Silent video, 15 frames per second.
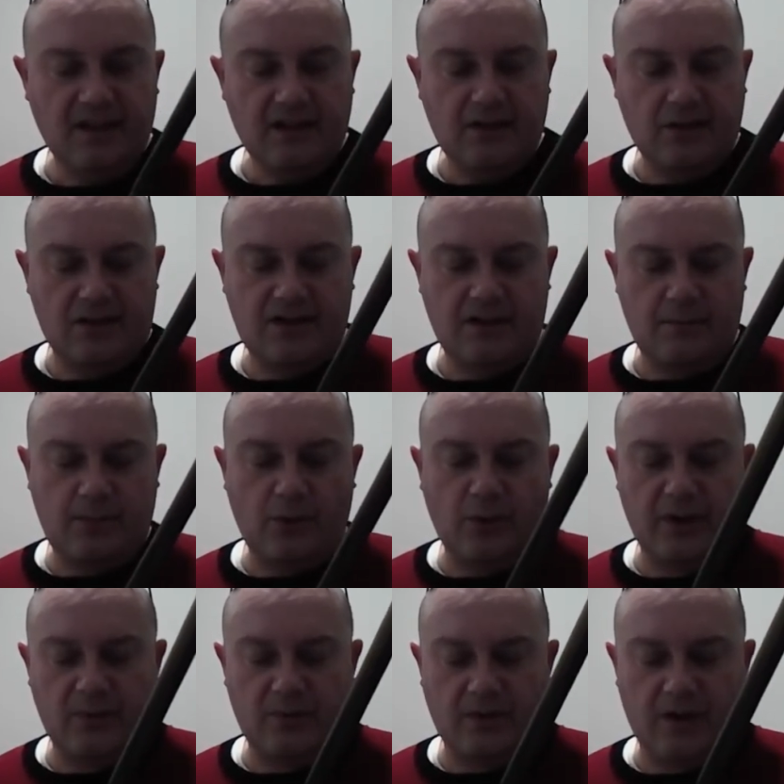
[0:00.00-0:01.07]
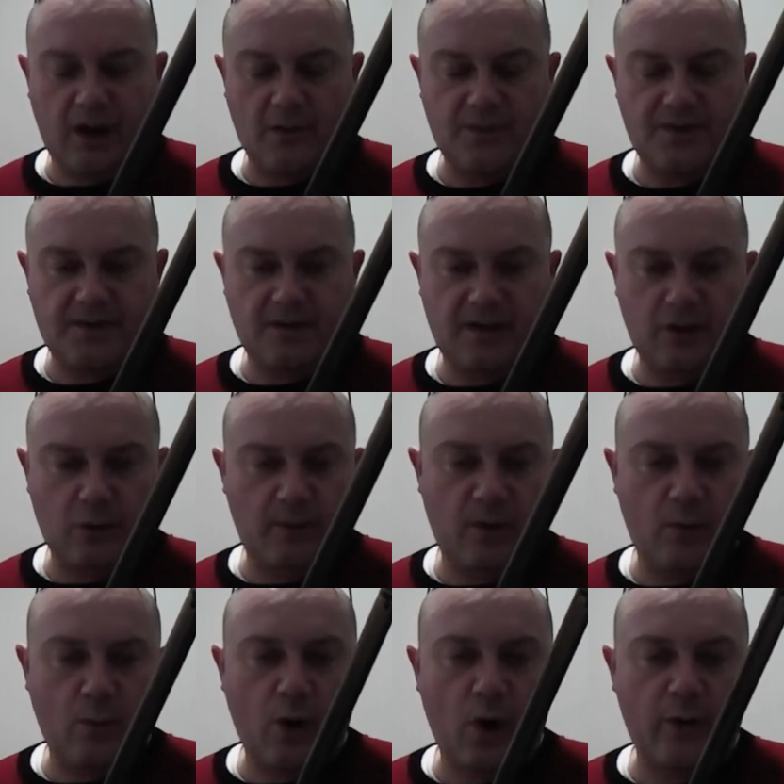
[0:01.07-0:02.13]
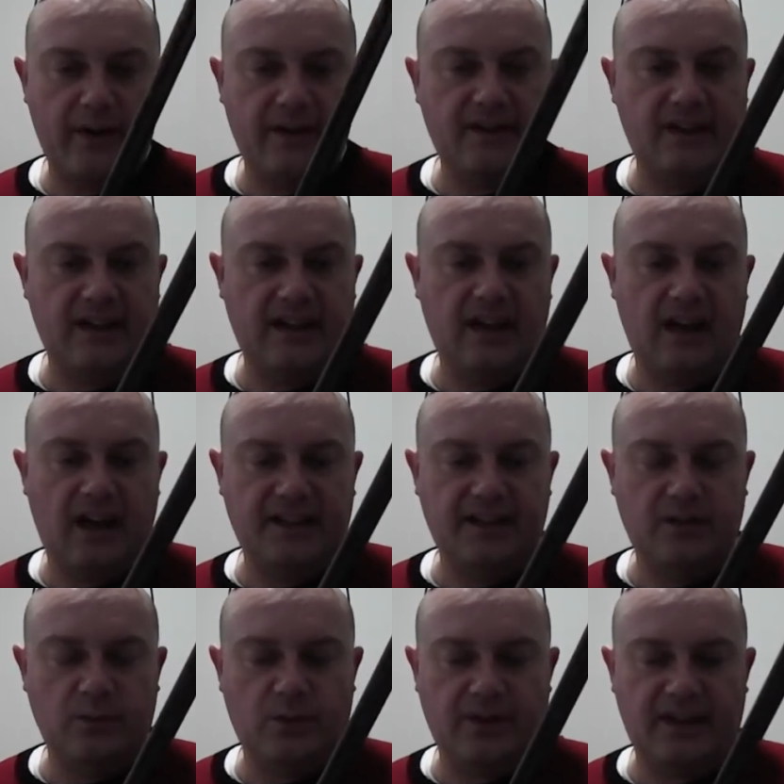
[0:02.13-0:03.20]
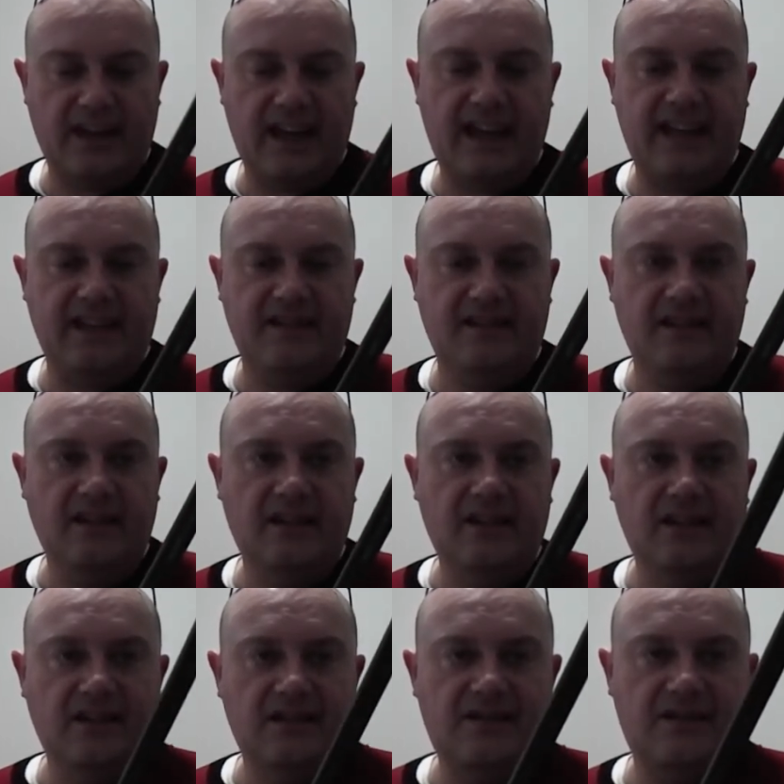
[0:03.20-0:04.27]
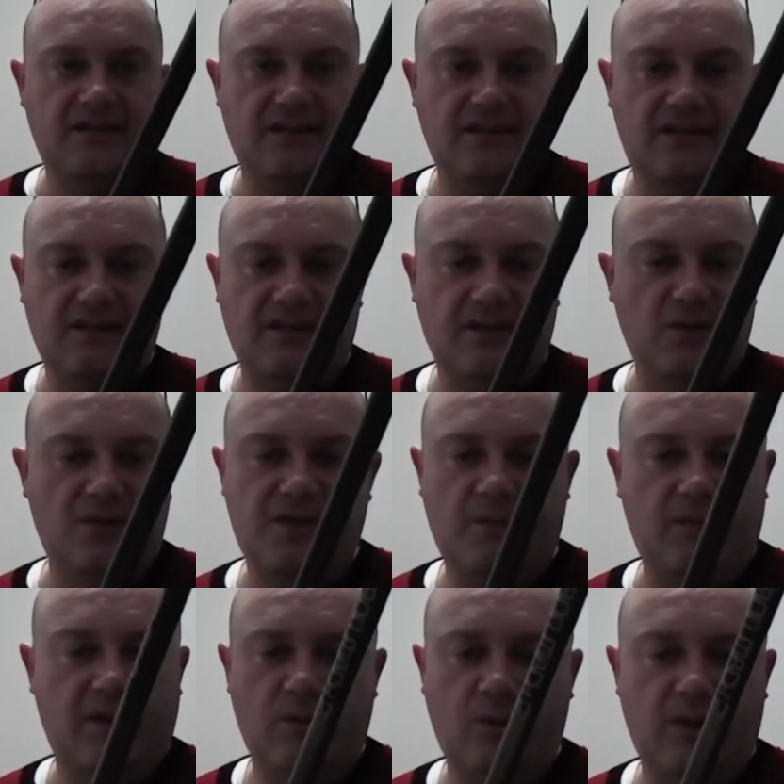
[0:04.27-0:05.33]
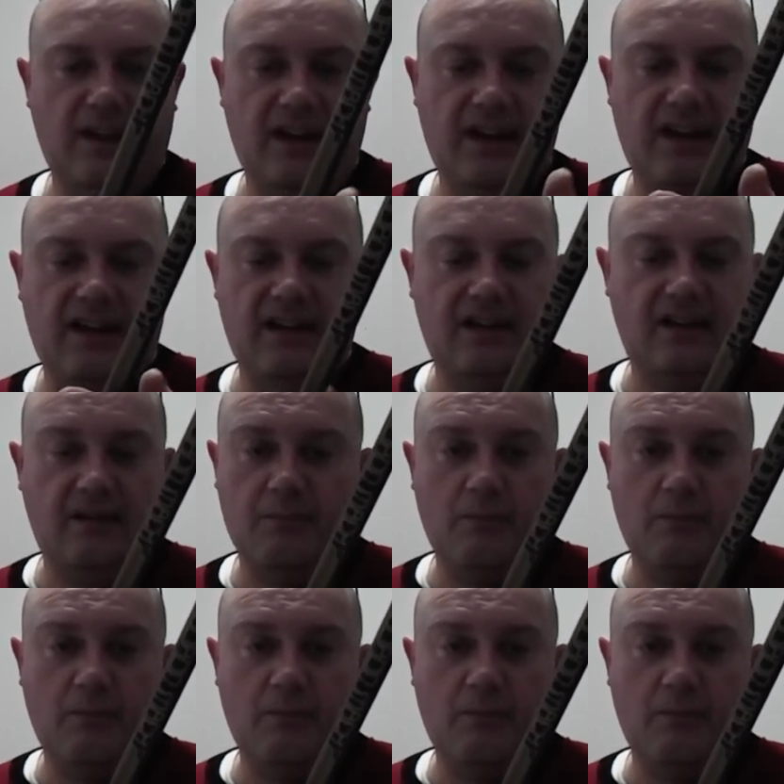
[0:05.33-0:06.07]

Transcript: Got to the point where I was a little bit worried that I didn't want the heat to do something where, you know, it